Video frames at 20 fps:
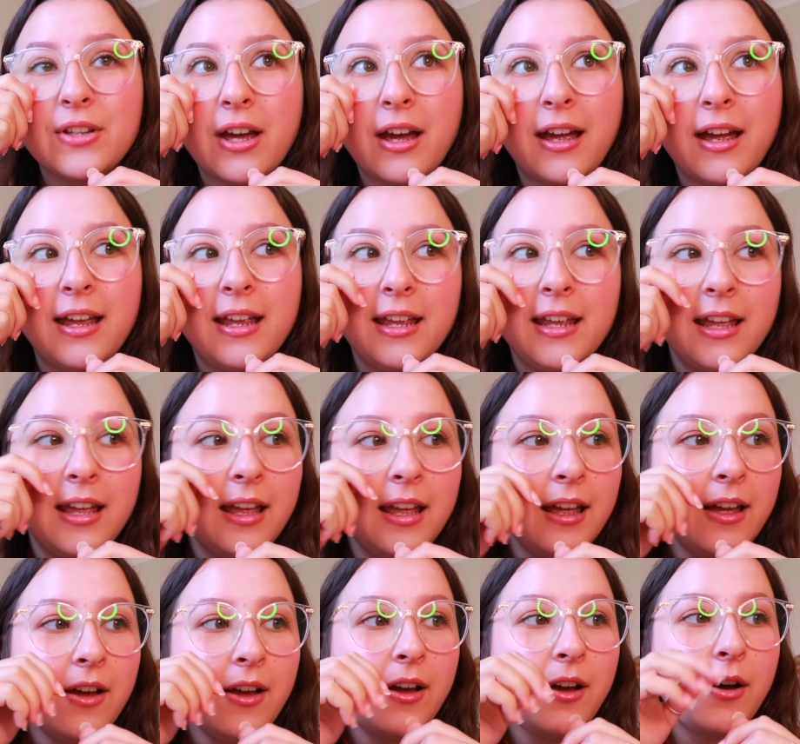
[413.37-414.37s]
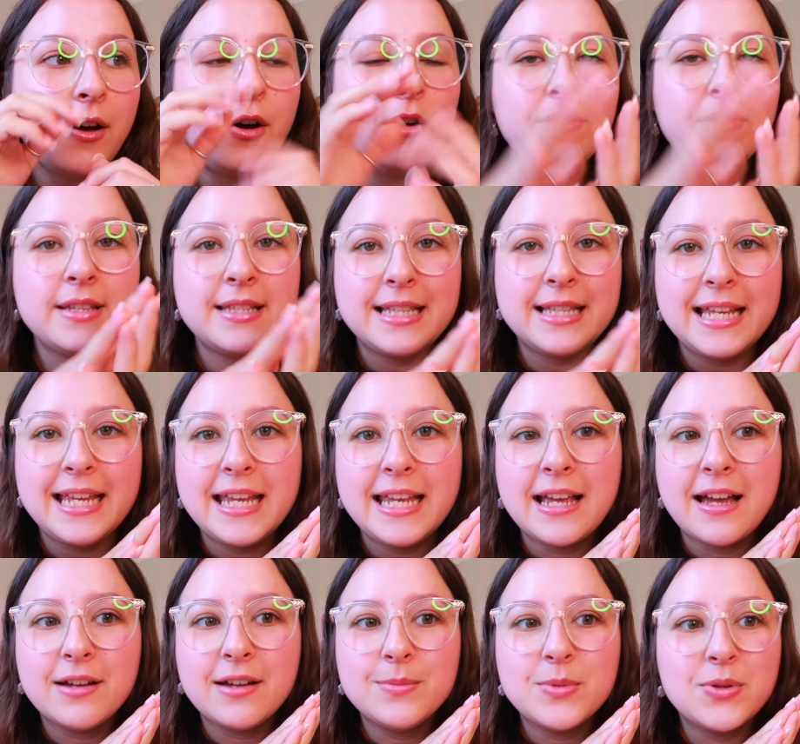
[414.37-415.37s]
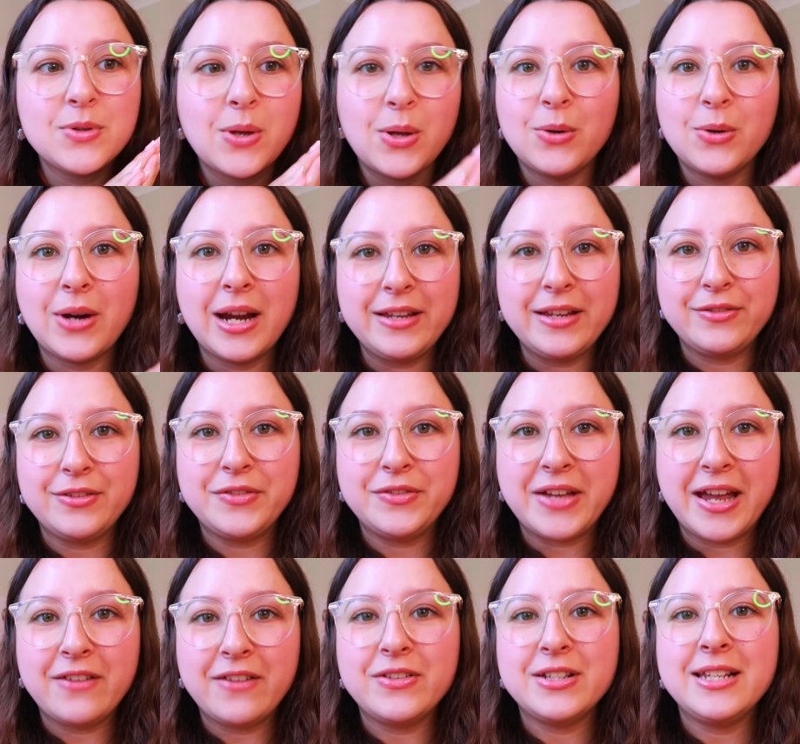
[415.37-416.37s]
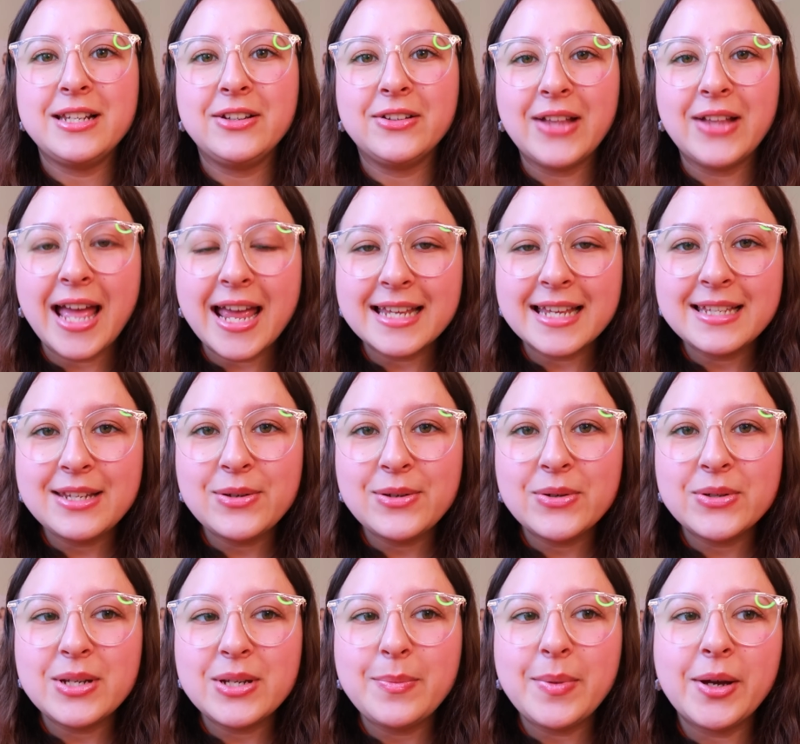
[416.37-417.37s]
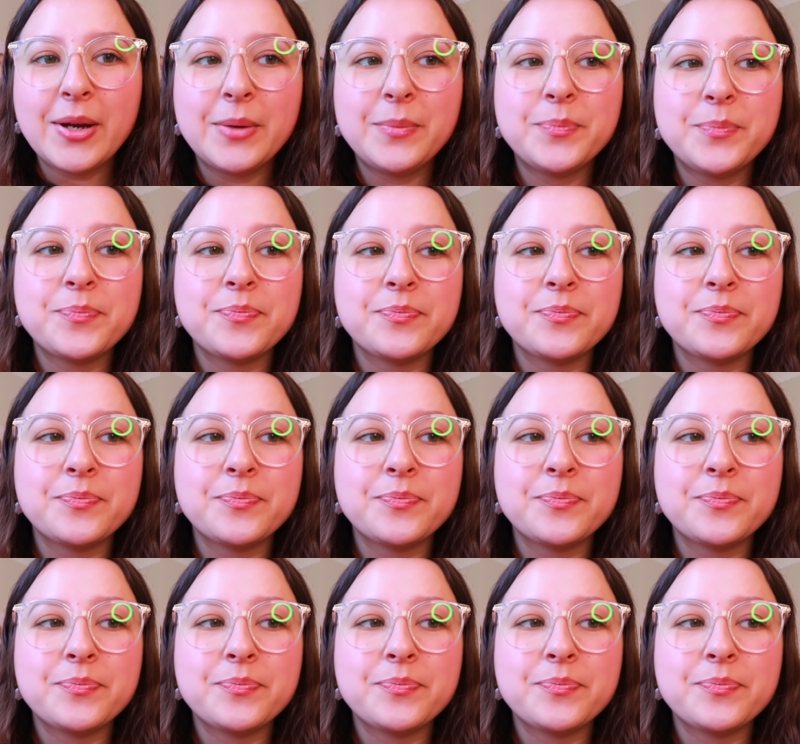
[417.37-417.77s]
I obviously am so grateful for every single Etsy order, but